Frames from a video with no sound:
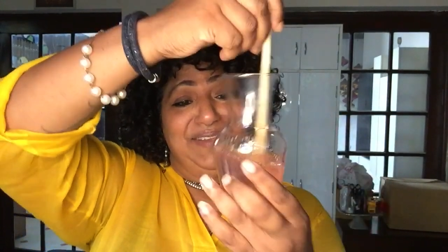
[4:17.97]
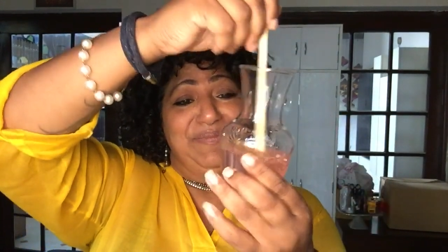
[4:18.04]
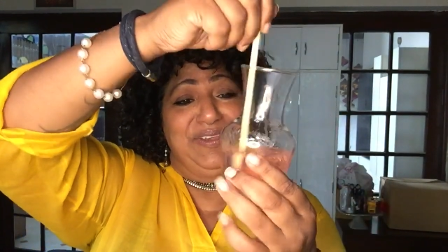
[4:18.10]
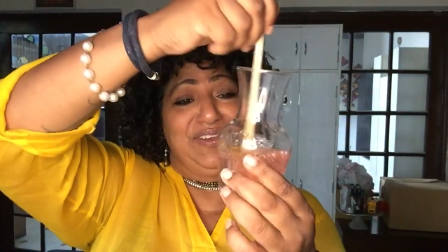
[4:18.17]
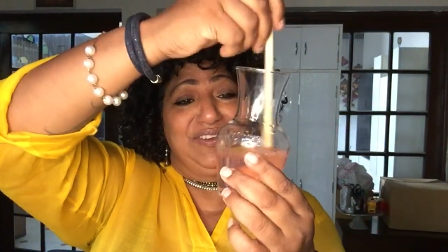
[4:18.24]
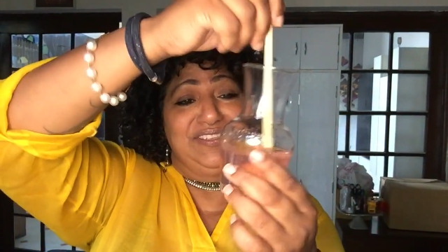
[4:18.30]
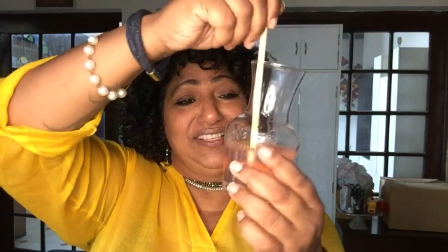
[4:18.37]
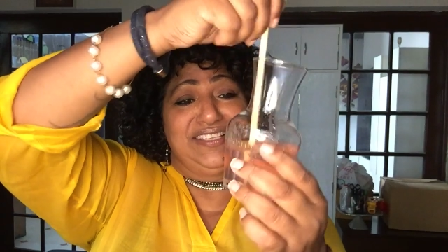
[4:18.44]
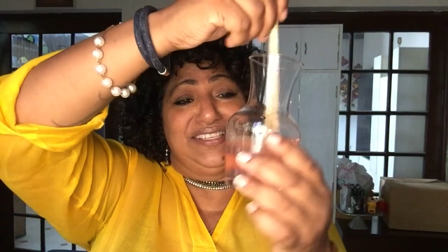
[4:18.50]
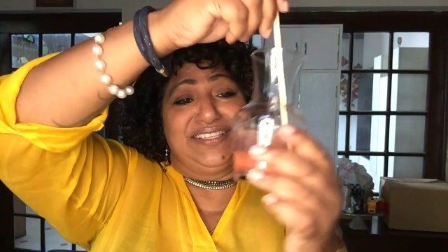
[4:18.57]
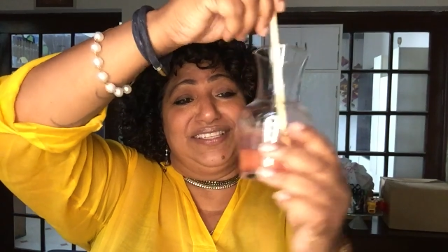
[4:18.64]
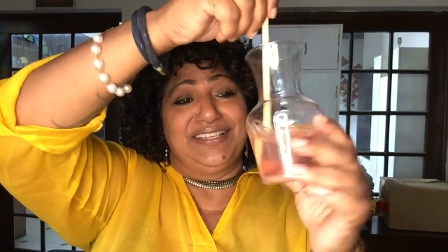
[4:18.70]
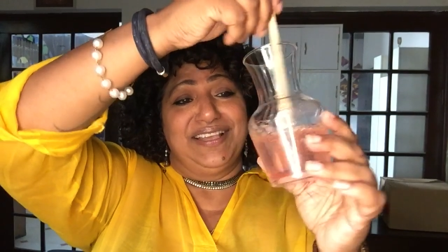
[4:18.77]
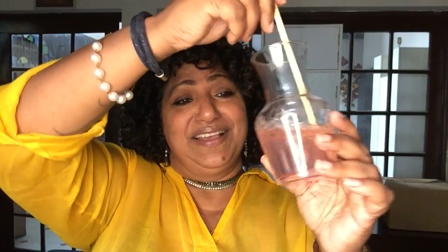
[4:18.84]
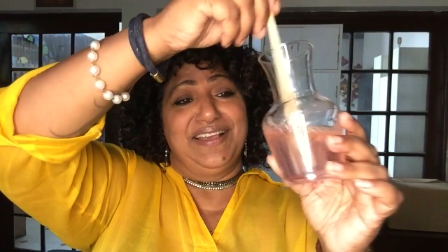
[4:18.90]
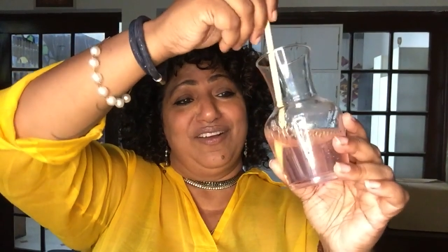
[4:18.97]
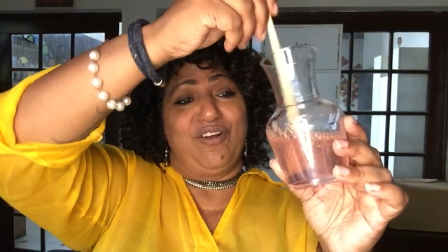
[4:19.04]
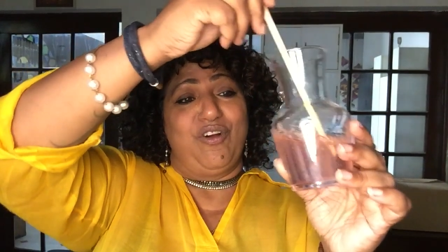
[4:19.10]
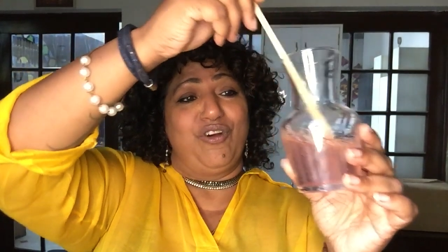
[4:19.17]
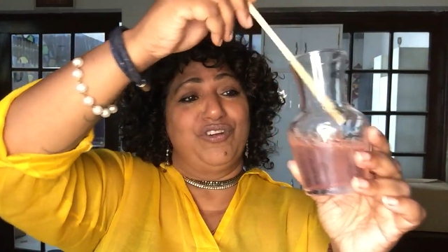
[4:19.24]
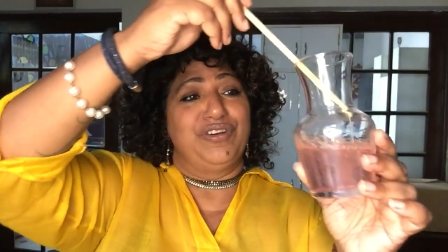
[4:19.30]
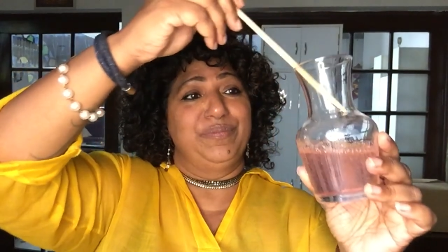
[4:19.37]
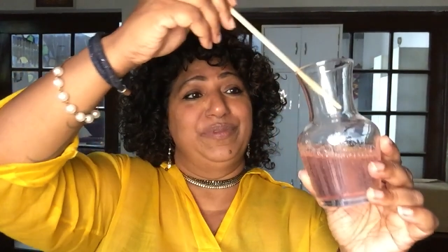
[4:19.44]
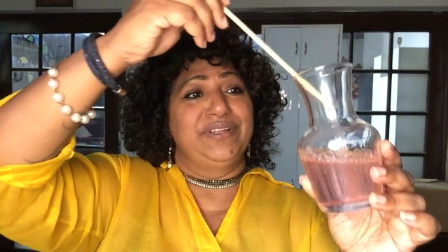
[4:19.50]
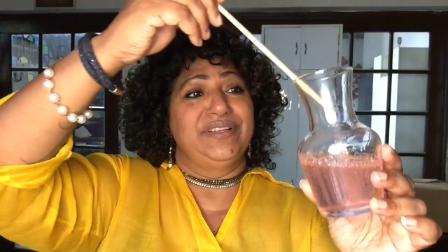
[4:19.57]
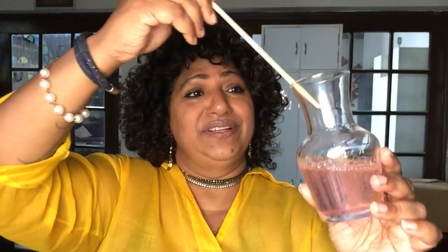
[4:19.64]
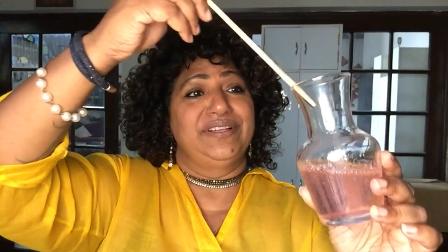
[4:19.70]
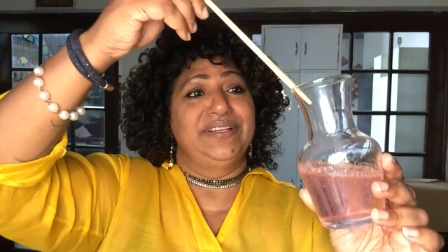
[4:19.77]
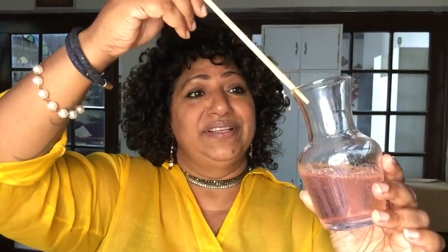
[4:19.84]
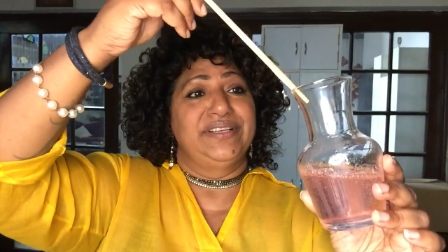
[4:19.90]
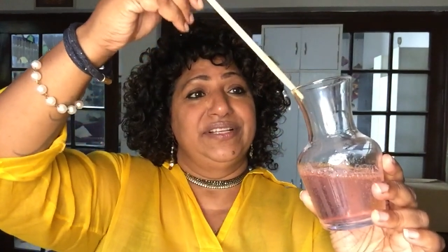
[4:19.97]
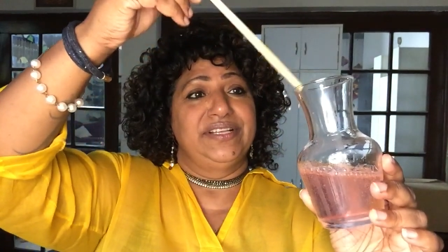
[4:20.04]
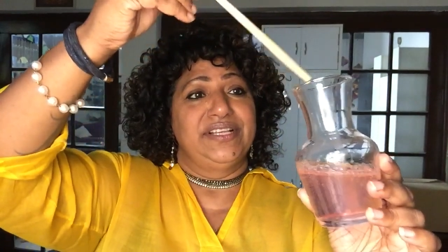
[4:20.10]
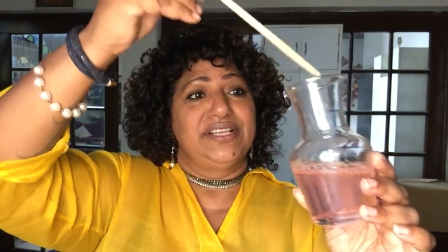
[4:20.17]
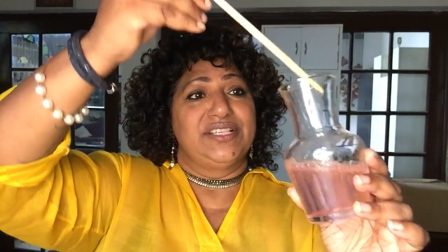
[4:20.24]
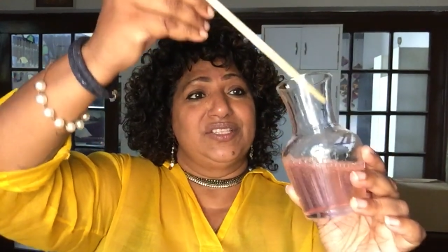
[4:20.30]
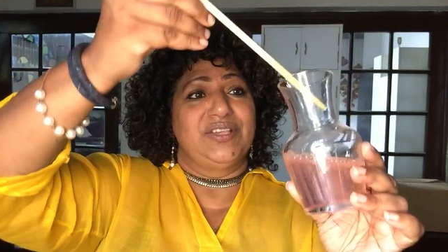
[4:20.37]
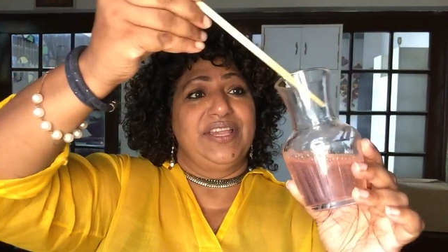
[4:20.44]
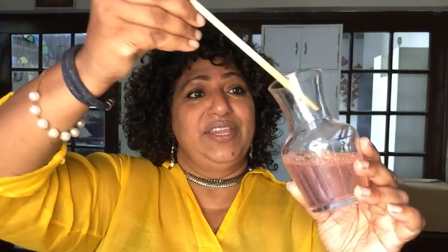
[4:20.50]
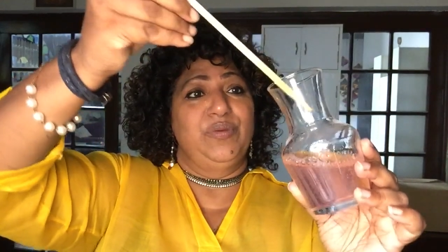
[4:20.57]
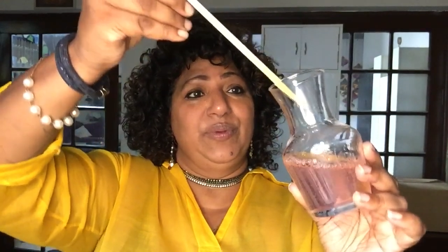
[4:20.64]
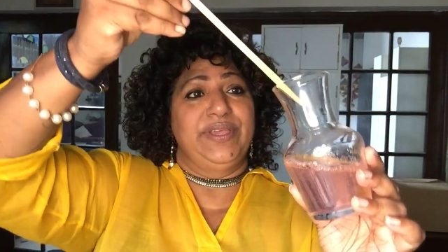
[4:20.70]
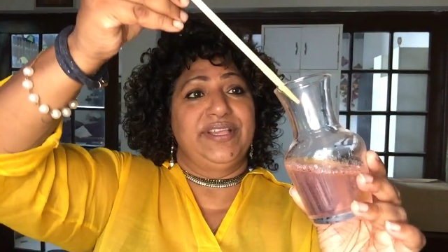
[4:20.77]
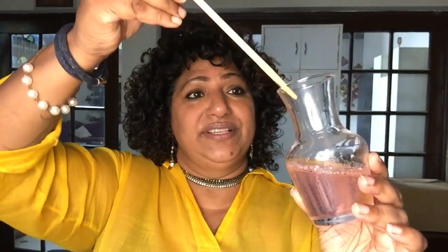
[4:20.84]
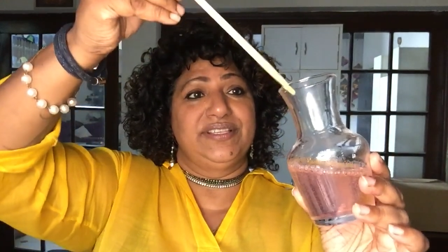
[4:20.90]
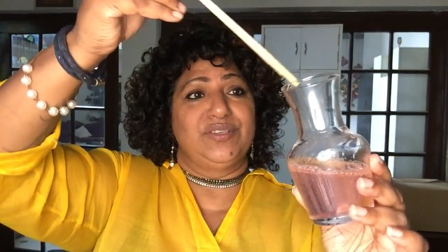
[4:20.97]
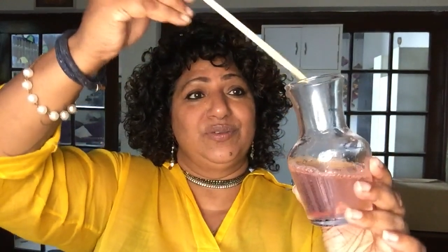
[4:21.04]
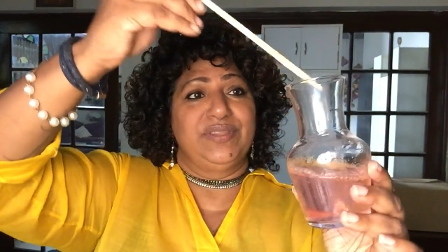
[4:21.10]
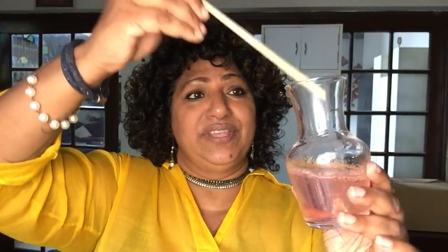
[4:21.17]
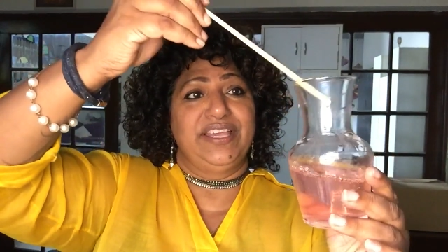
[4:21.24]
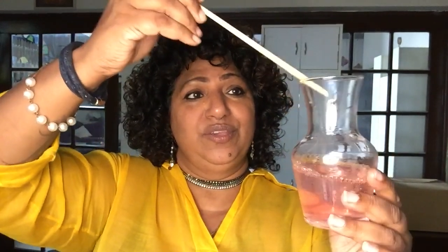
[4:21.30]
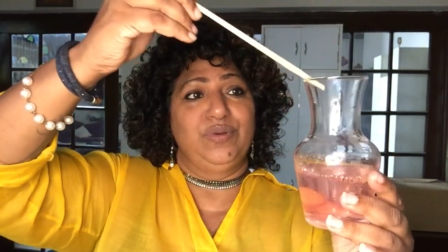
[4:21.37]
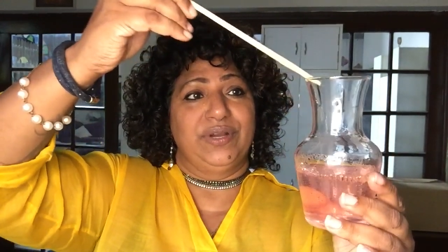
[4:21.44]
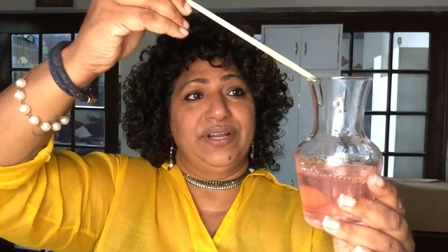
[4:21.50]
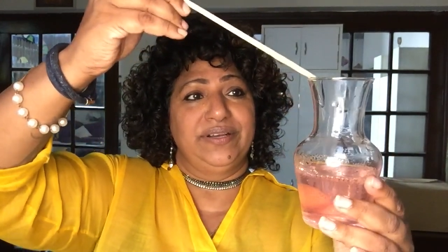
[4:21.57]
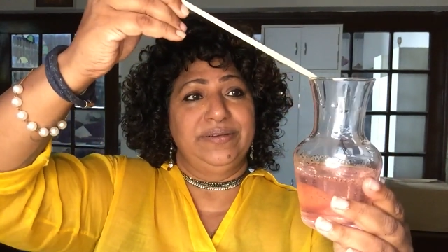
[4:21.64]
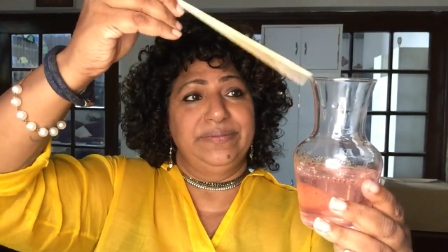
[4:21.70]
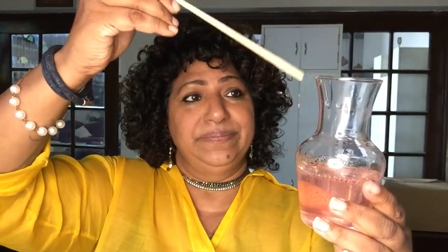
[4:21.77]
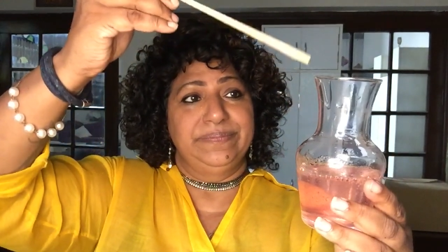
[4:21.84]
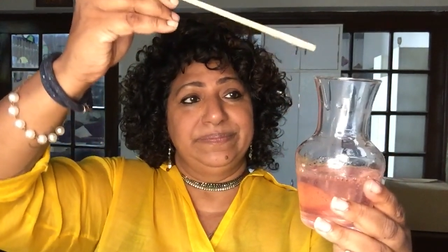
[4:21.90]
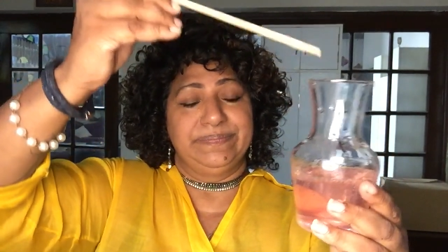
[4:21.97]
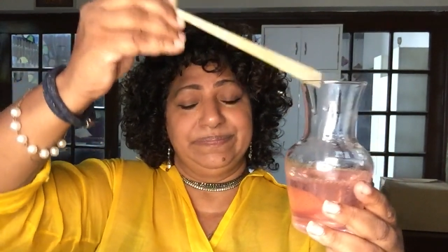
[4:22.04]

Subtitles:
because it's horrible. So anyway, so there you are.